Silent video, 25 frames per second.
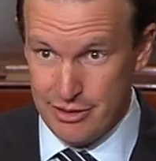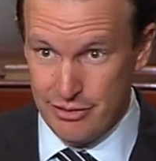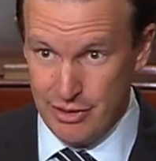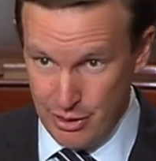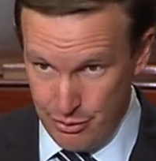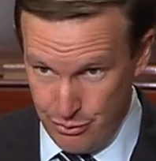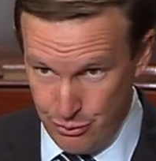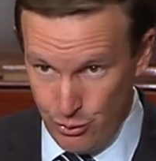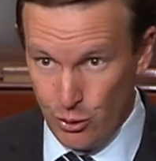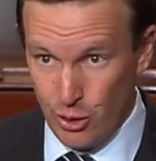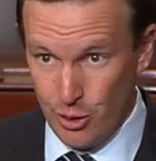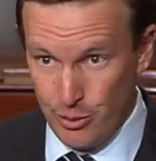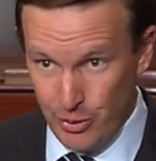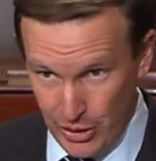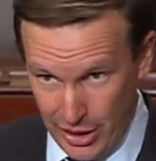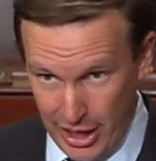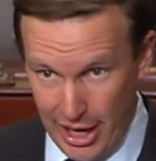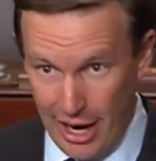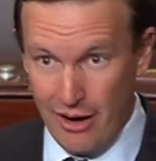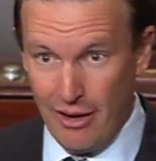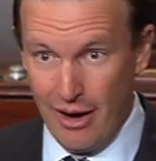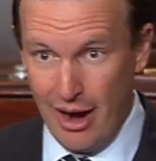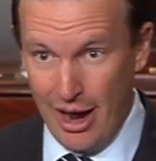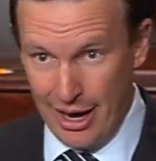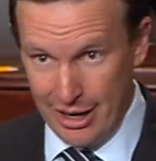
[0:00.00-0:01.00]
of the Affordable
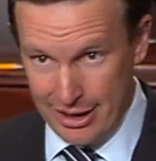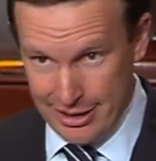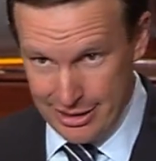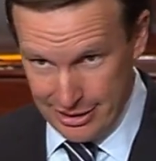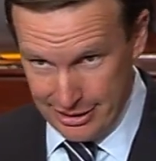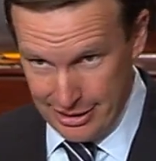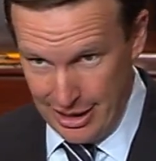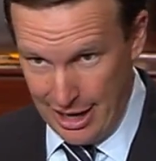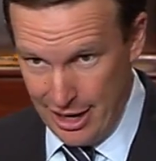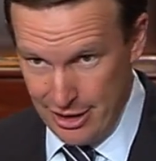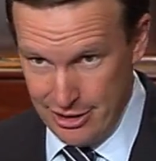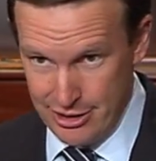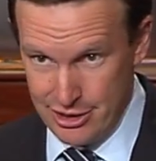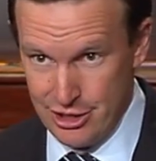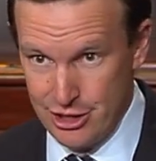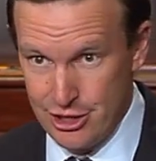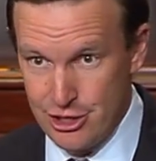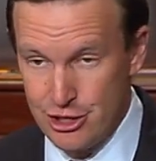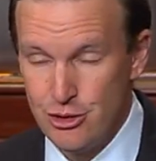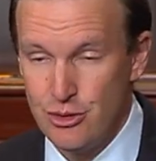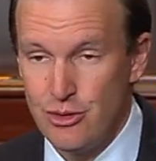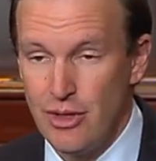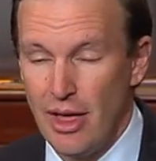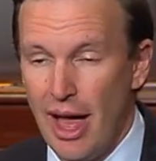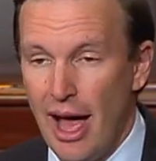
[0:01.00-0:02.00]
Care Act, allowed to
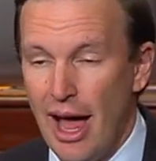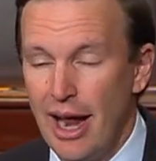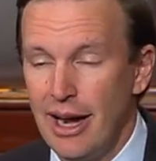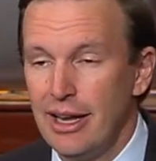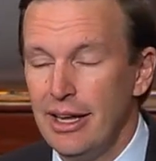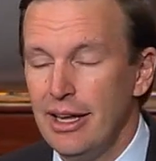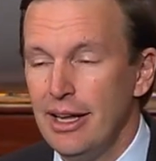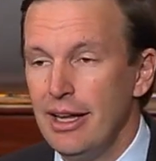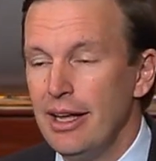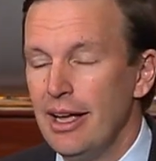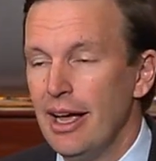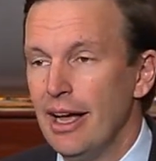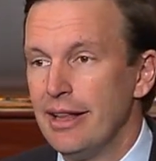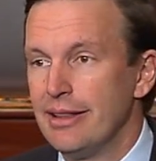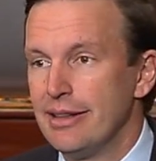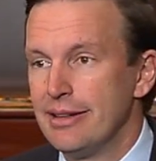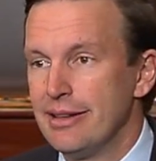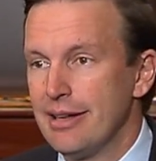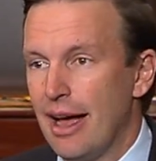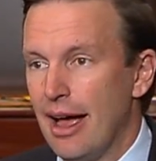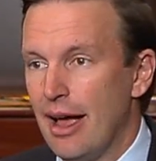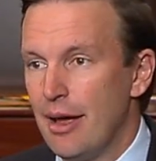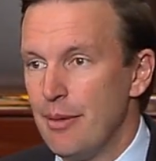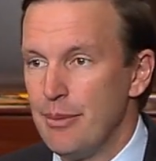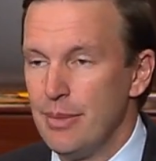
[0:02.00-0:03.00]
do that at the
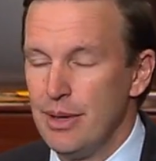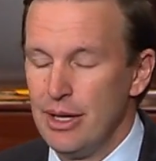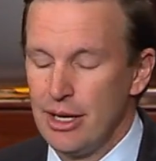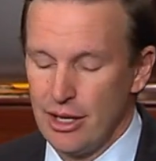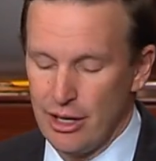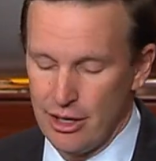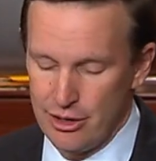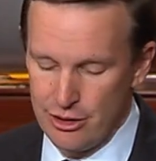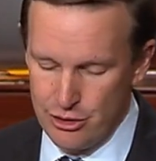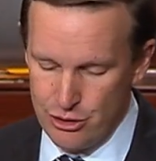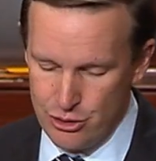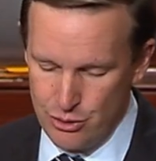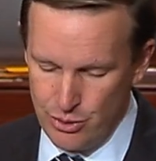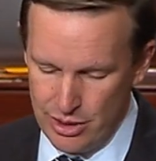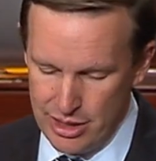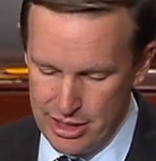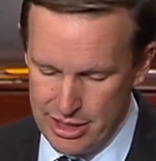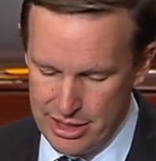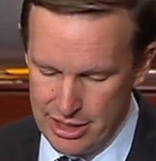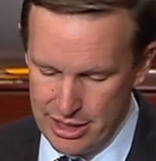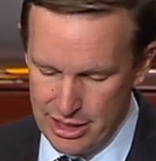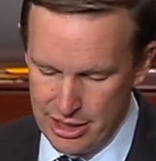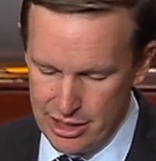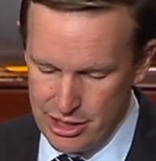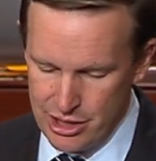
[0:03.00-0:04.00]
time being under
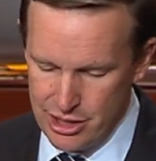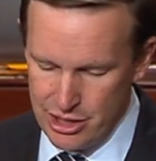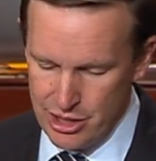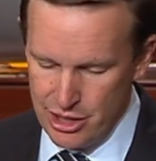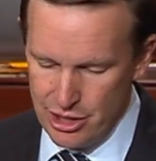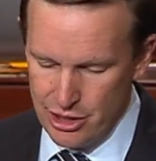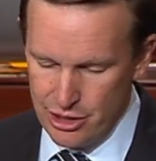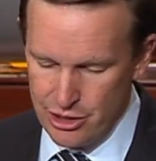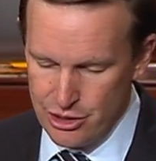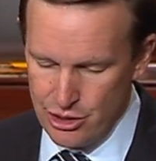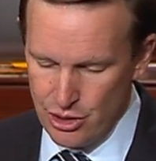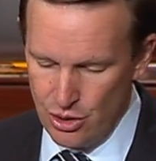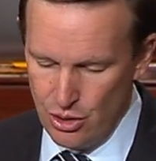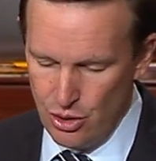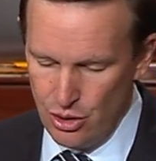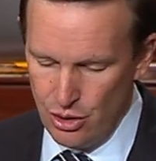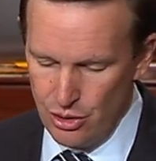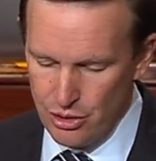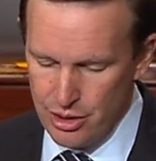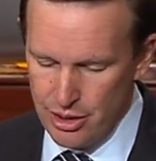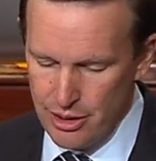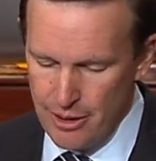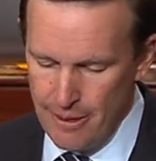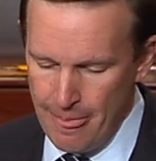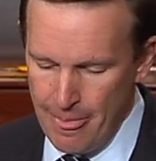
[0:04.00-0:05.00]
26 years
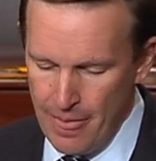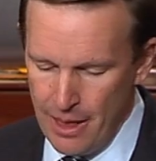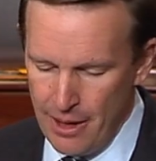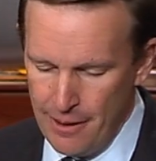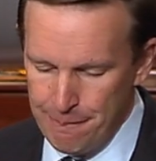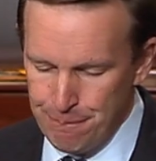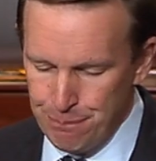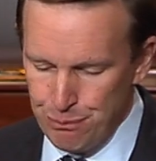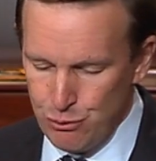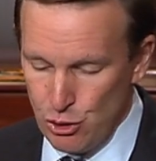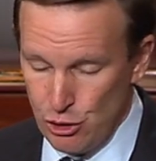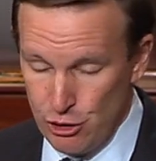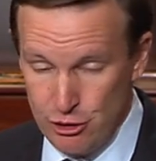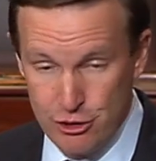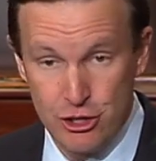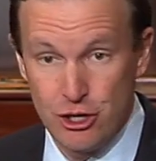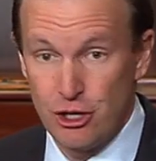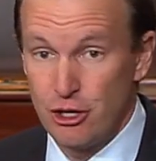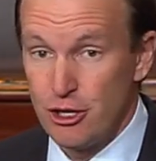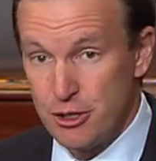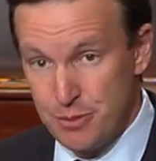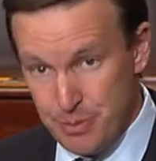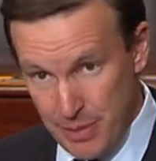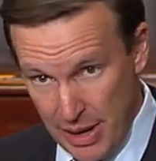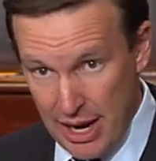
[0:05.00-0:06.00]
old. Her
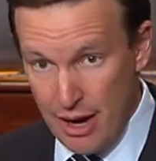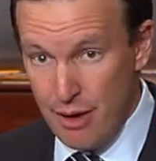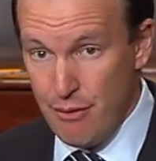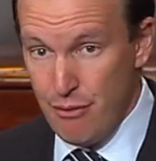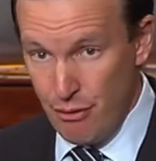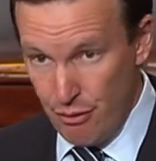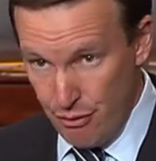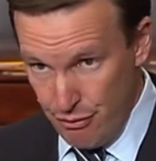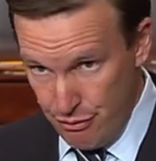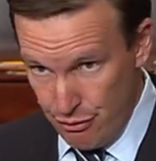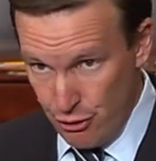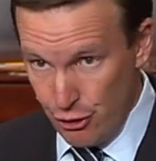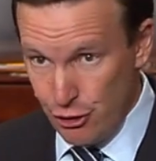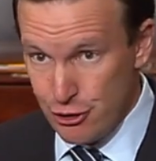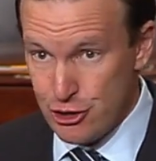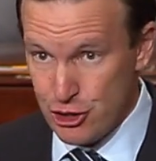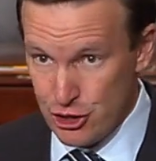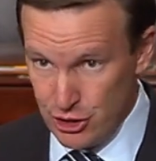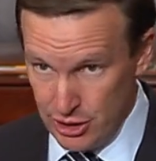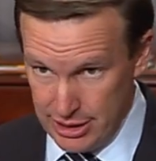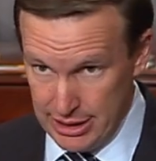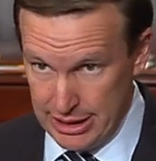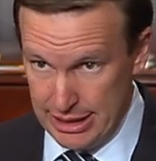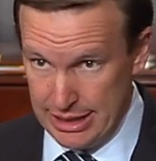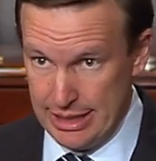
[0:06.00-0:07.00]
insurance paid for
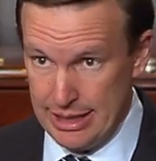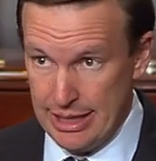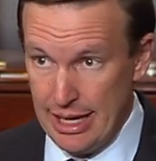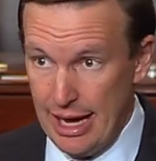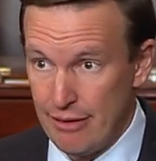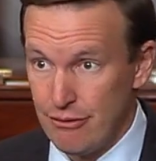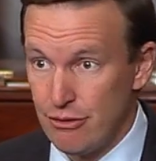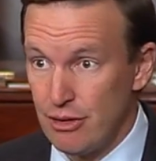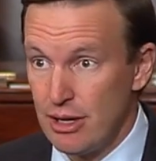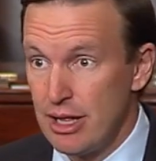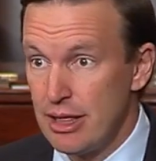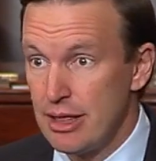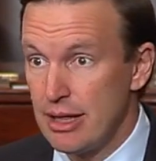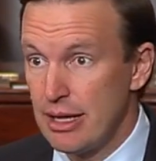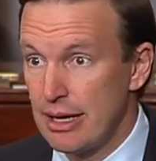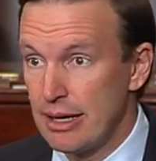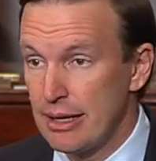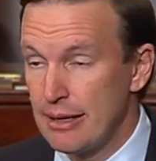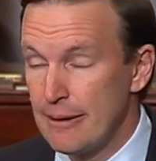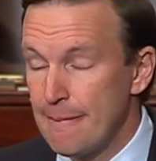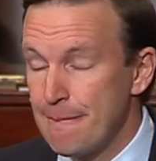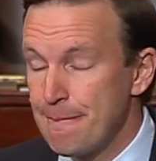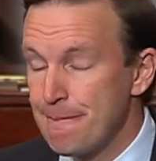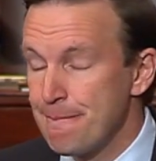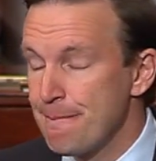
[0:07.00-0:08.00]
virtually
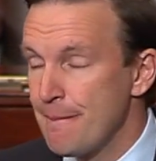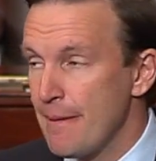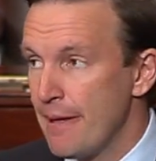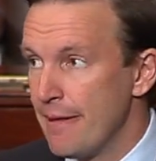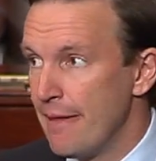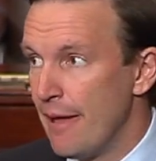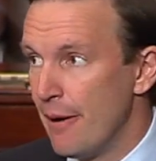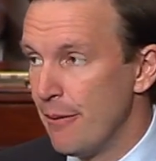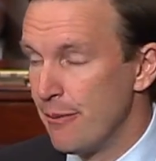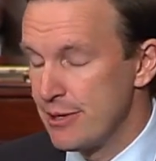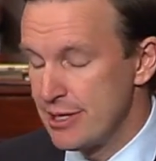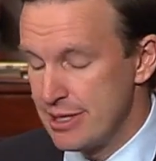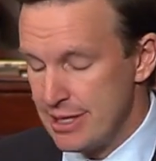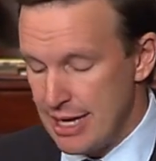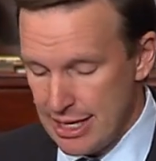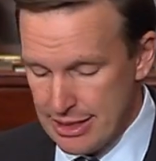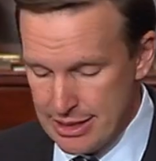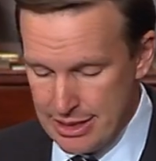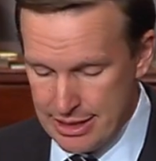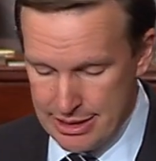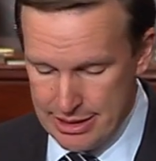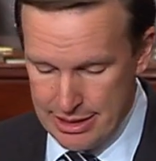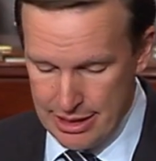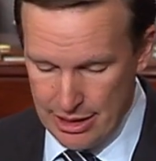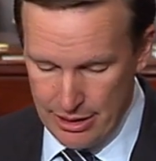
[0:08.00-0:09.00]
everything that was
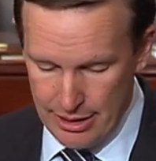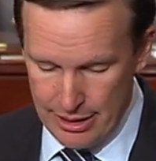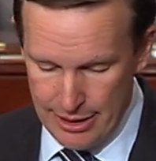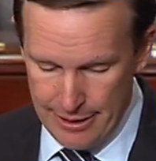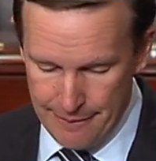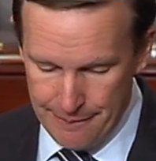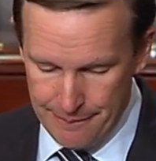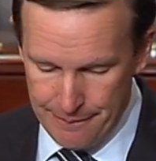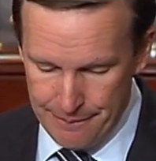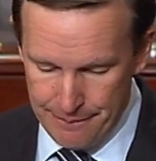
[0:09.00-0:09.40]
necessary.